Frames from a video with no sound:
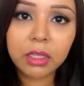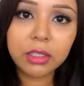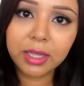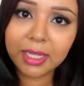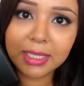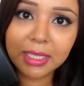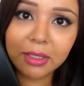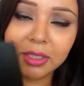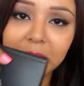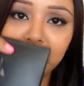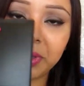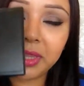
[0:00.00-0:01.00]
so that's a little
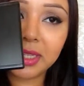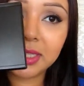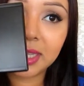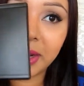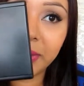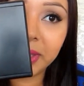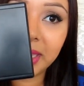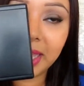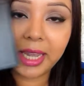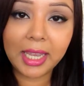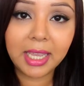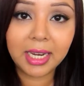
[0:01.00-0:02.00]
tip with this I really
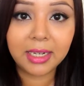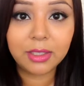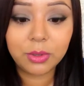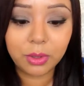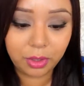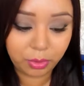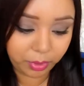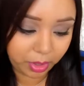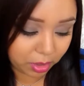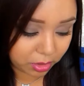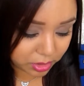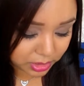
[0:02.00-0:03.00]
like it and it's only three
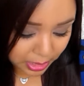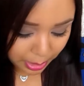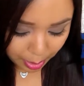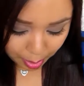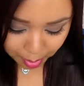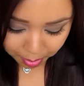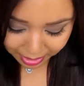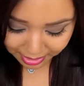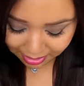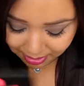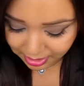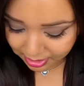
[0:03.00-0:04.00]
dollars but I
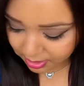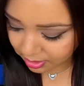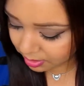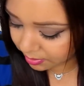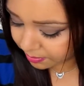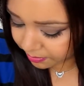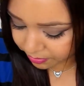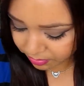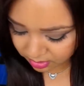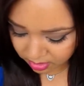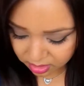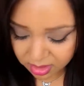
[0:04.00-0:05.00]
think
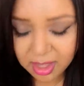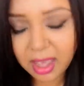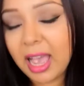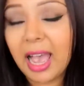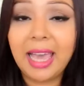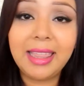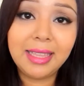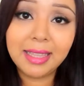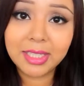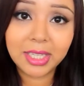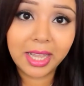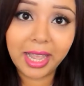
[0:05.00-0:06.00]
I think
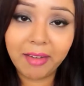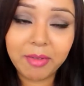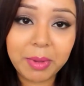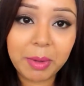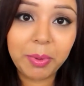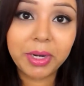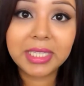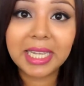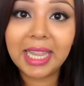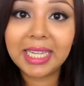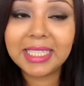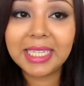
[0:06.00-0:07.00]
that's all I have in my purse. I
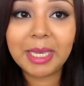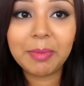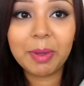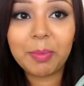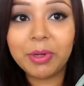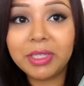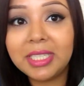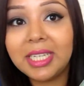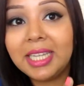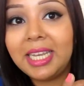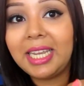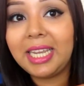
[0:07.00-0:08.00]
like to keep my purse
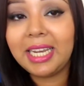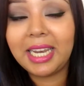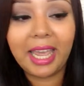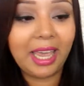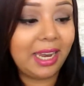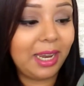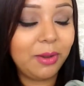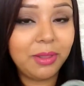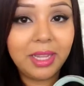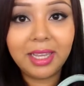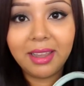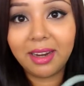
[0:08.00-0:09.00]
clean and I don't
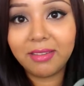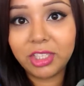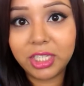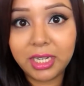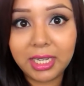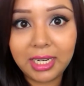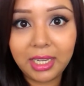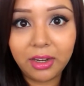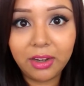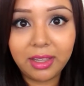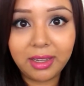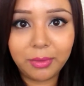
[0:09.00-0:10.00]
like a lot of junk in
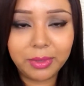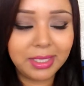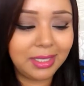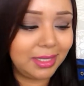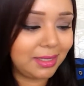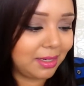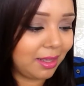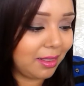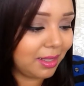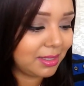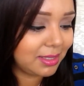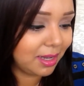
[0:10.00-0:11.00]
here like receipts and all
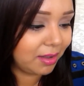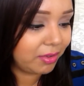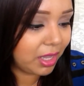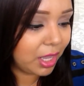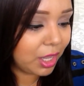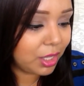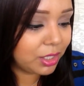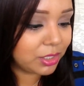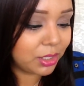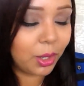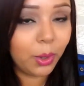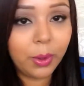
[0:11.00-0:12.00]
that stuff.
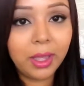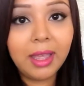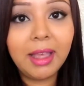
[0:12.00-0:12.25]
So